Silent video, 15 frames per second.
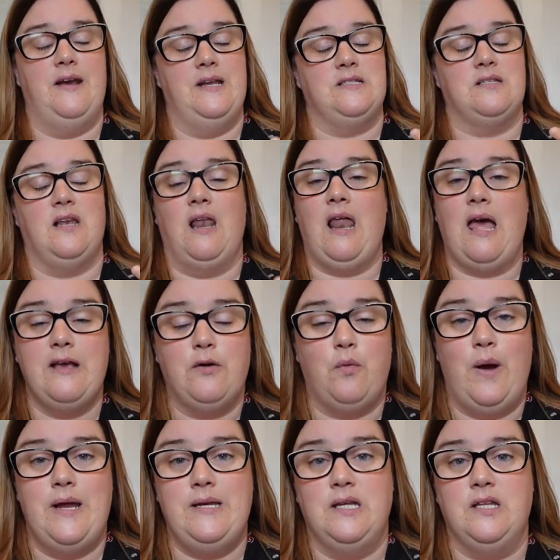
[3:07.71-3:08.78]
and it's like
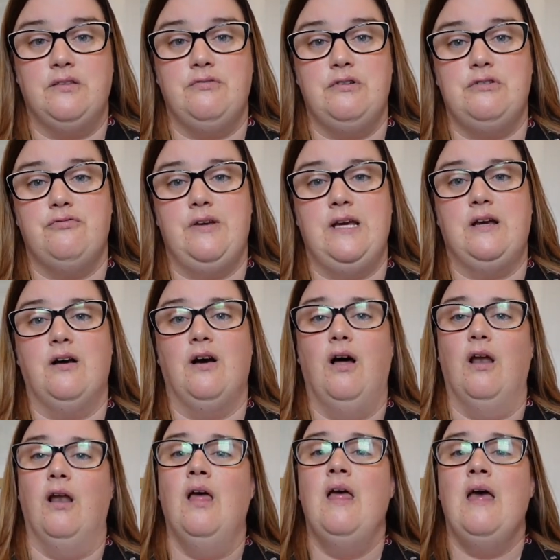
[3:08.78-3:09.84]
wading through
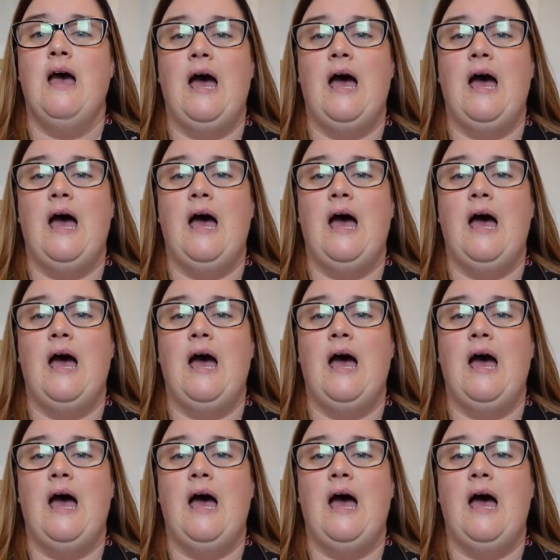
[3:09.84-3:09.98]
treacle